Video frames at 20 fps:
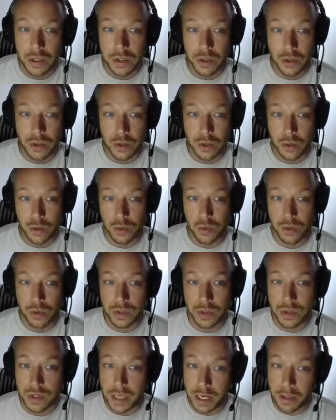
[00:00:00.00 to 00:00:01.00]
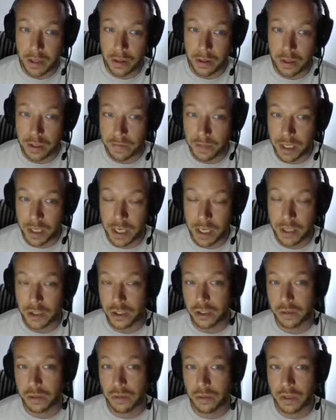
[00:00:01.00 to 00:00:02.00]
to standard deviation.
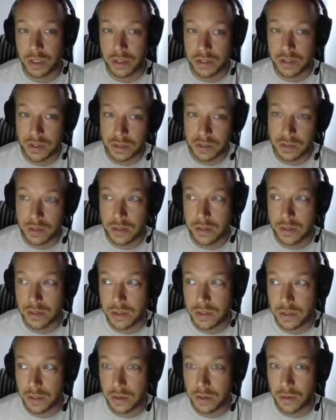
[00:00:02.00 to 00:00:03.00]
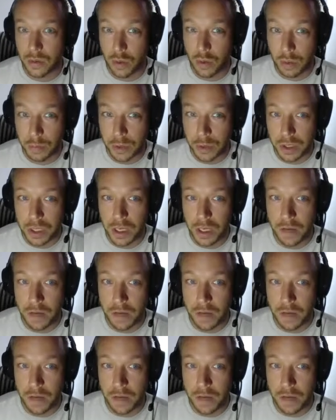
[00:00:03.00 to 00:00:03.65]
It's normally a